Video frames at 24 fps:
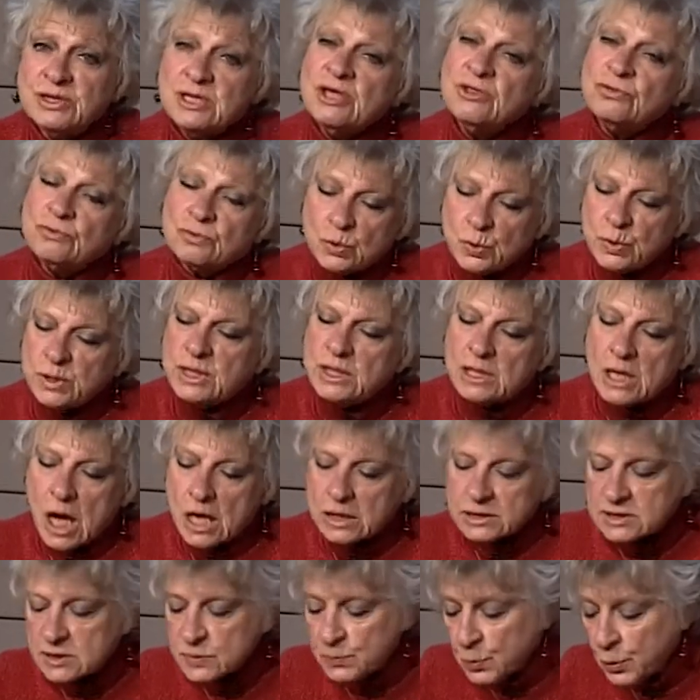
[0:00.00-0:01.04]
they threw in the
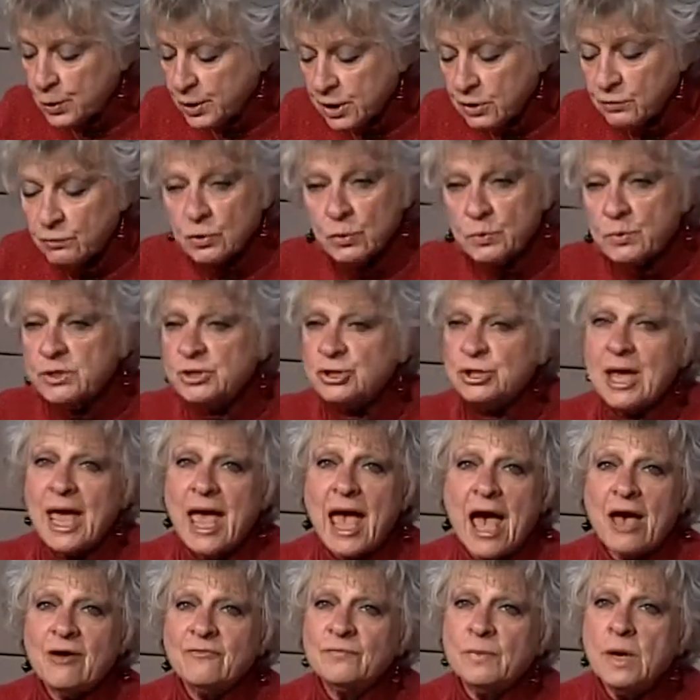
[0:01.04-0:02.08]
non-sporting group because you
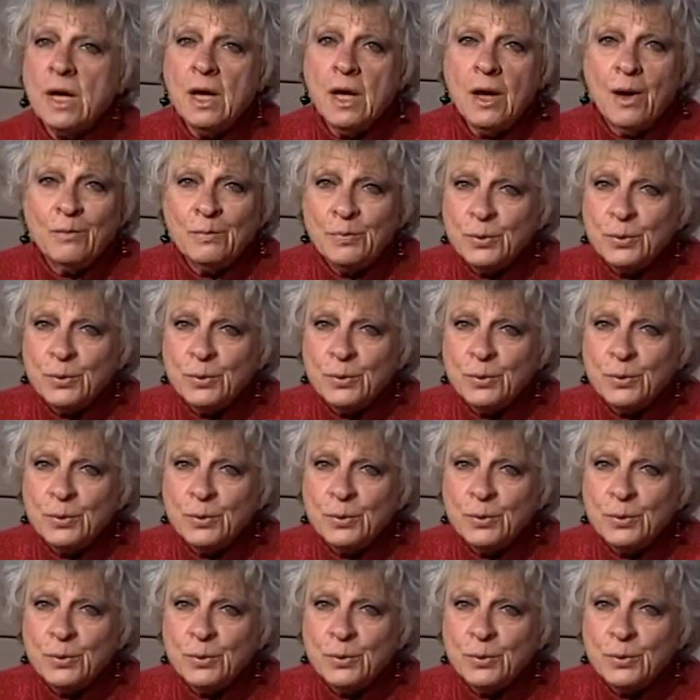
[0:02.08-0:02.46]
have